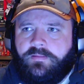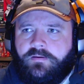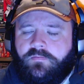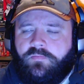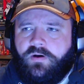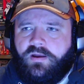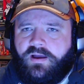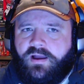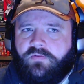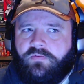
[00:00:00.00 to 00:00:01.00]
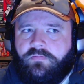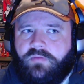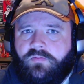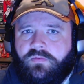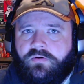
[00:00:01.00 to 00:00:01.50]
But I
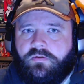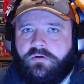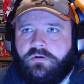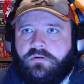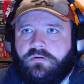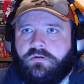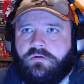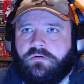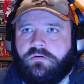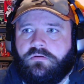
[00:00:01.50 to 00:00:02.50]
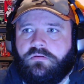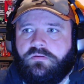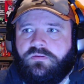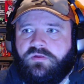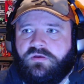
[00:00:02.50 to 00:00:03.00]
remember
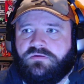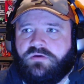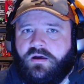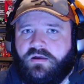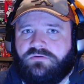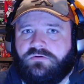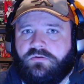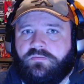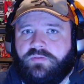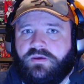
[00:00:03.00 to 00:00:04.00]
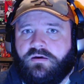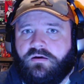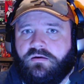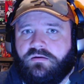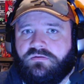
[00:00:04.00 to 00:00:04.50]
this concert
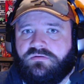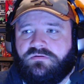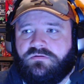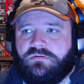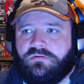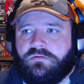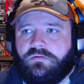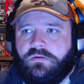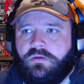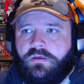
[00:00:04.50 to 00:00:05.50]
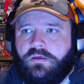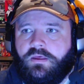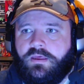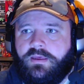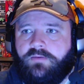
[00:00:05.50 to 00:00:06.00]
because
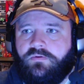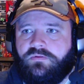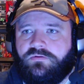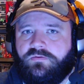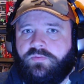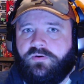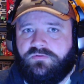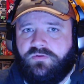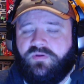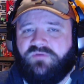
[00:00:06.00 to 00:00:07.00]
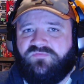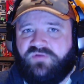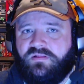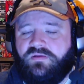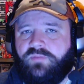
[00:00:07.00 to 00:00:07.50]
it was supposed to be a
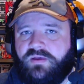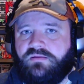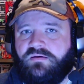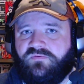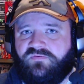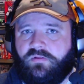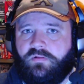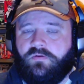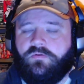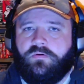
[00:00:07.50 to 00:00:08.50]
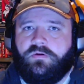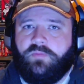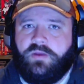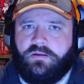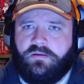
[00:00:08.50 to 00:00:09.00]
fairly big deal for the local
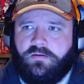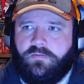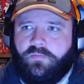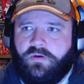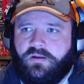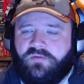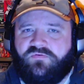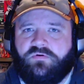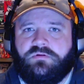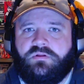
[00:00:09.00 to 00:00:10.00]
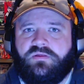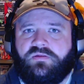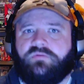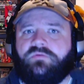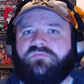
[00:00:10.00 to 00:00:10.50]
community, but unfortunately, there
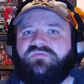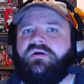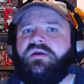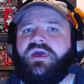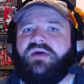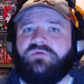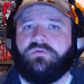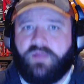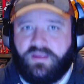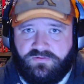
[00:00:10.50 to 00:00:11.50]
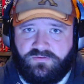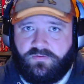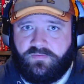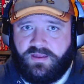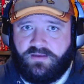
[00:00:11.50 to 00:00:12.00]
was a very heavy
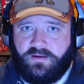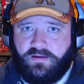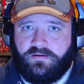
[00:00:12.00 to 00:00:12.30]
rainstorm that night.